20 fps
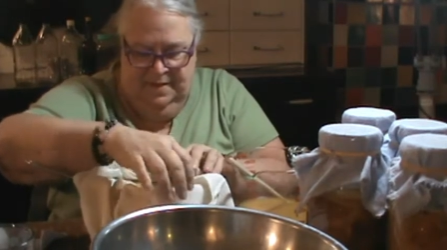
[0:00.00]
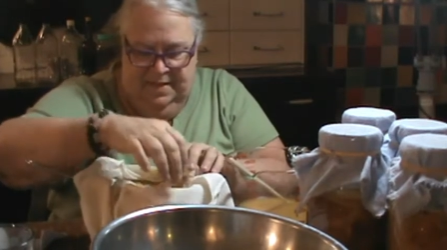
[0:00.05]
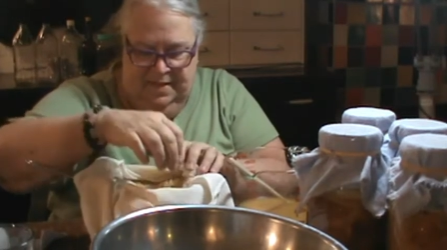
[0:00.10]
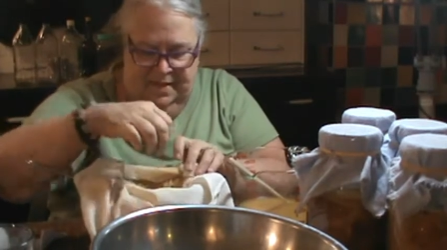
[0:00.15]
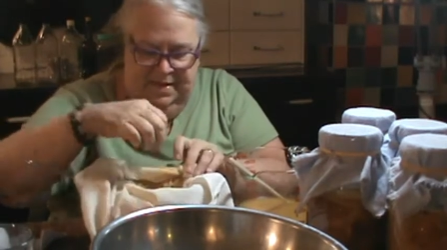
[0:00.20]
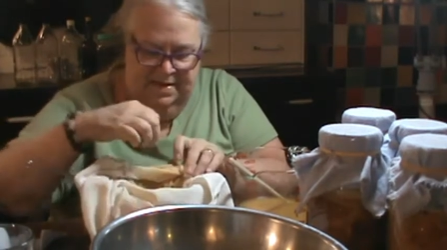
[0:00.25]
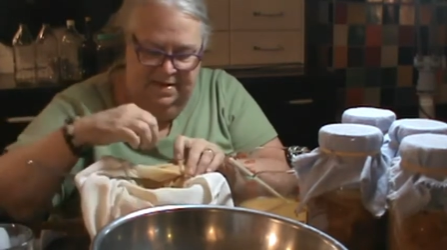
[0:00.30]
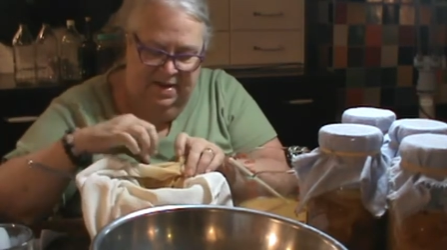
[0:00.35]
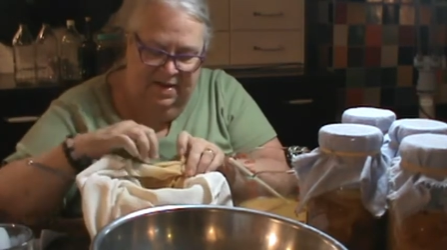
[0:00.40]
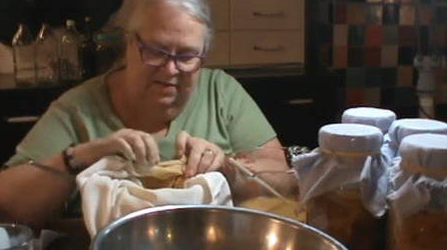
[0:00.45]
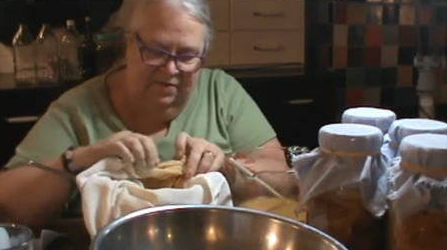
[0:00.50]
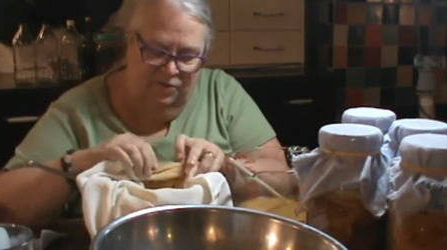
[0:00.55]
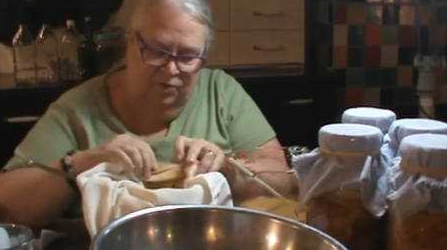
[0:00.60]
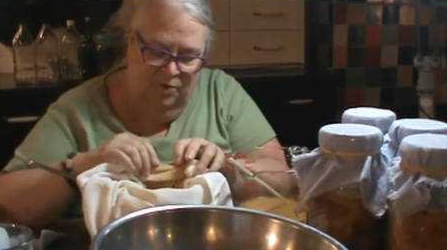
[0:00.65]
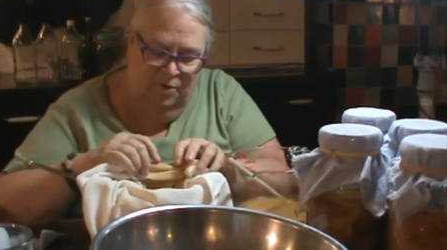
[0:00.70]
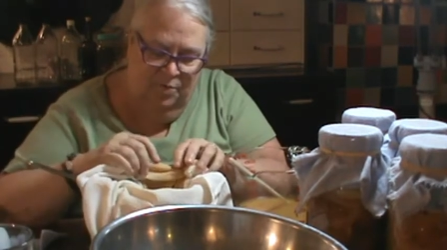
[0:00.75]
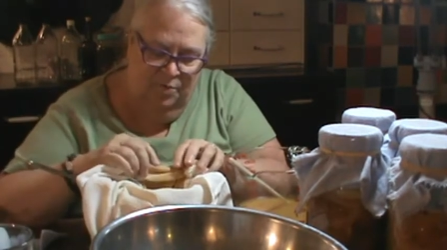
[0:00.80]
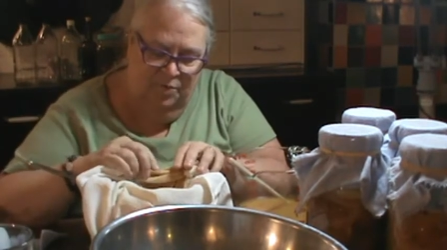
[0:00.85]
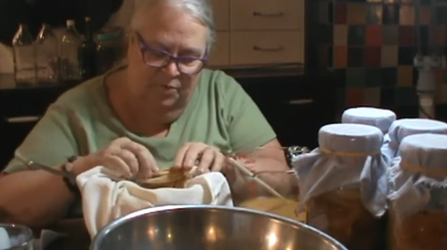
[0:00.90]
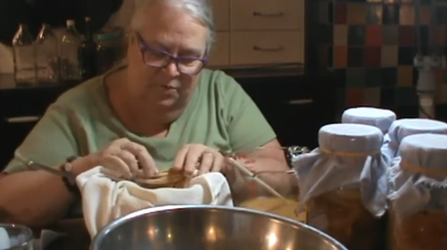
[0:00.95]
like nice
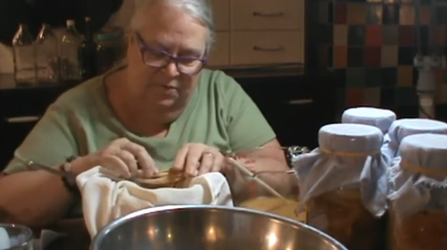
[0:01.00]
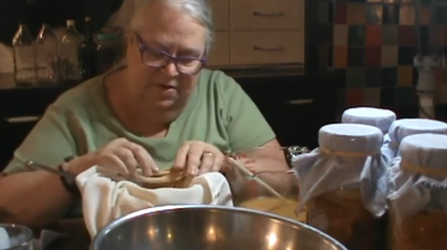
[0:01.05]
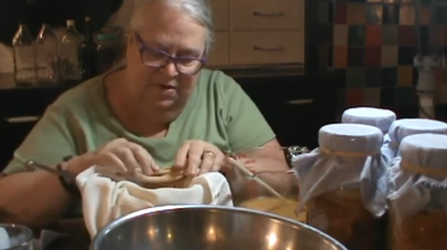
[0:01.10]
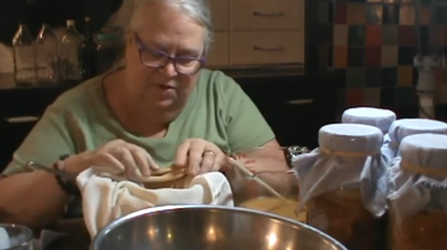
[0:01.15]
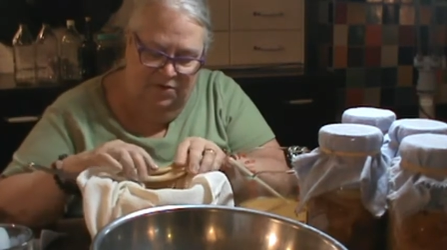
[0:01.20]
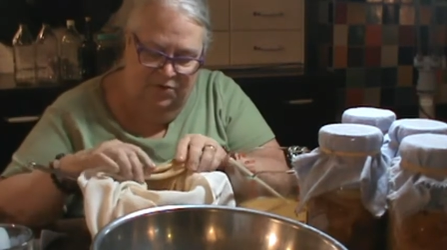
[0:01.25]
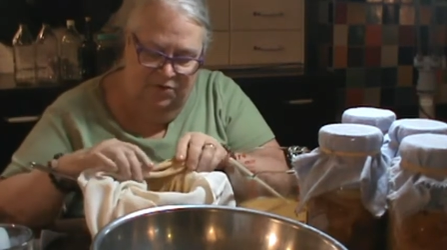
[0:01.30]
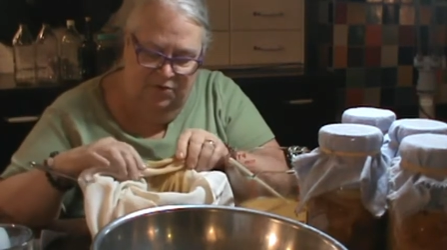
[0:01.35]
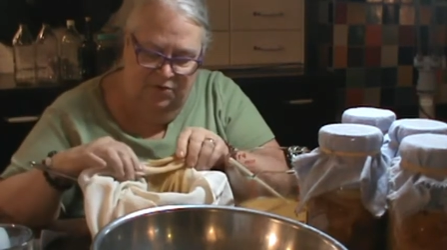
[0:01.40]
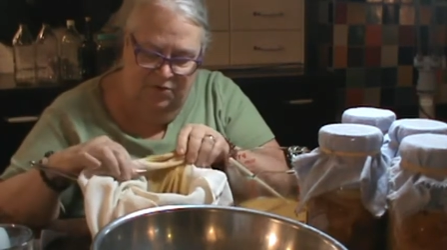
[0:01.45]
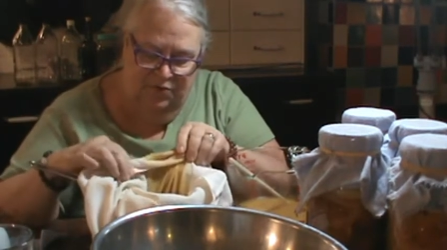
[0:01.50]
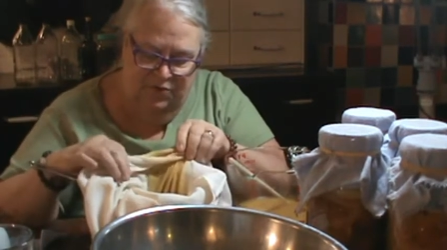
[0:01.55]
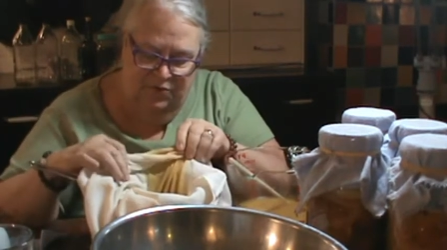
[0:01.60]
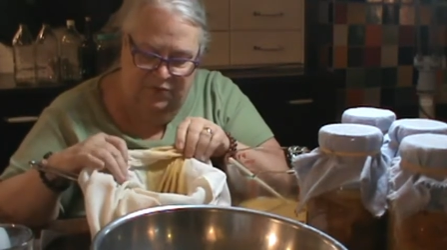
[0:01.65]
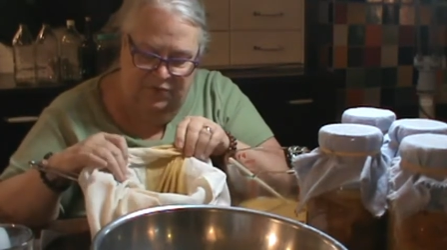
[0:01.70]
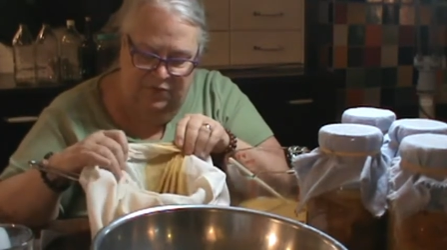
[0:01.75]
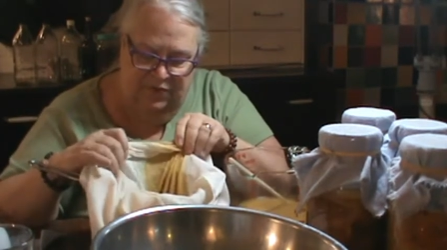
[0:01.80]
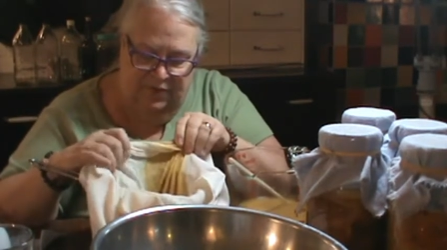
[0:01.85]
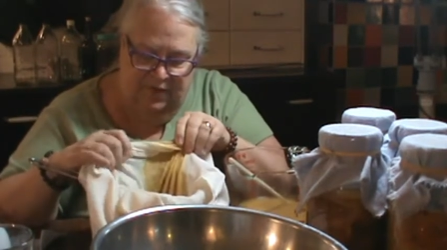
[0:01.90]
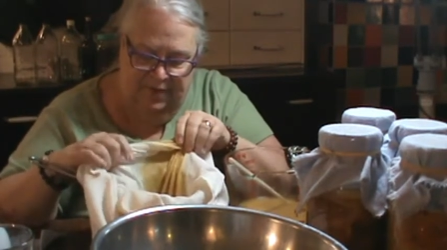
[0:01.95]
herbal
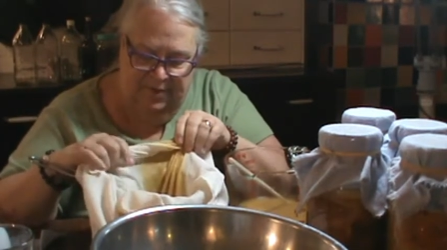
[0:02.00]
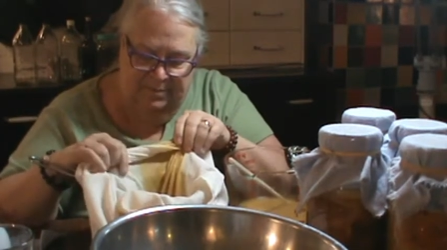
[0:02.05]
vinegars,